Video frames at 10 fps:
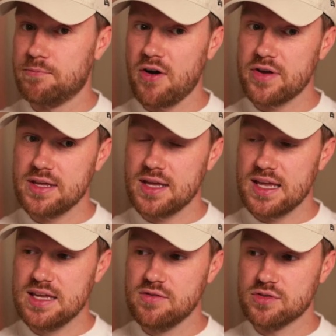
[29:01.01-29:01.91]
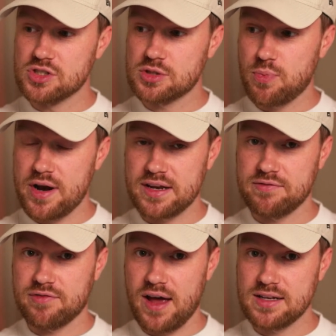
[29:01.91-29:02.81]
Very even spread, in
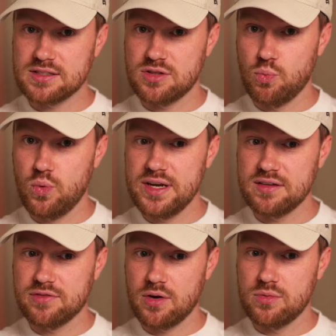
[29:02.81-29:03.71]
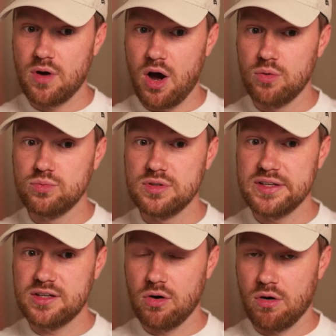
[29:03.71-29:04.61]
fact. The winning vote only
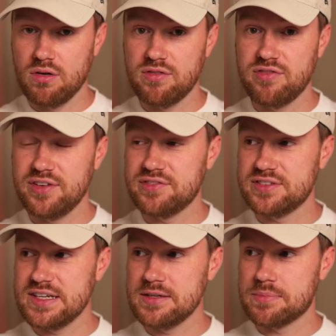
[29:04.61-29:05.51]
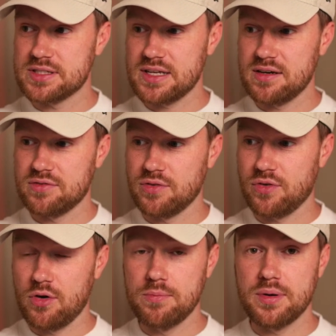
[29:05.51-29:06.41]
got 15% of the
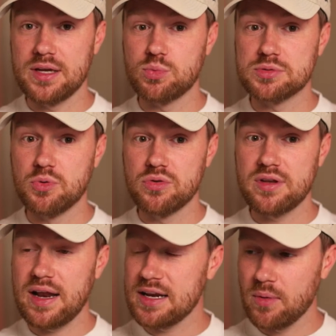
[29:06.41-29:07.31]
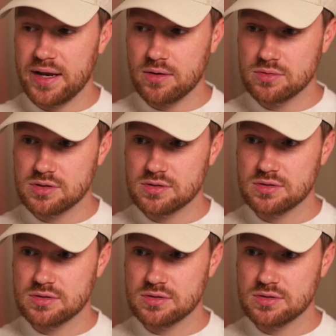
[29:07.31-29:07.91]
vote, but it was more than anyone else.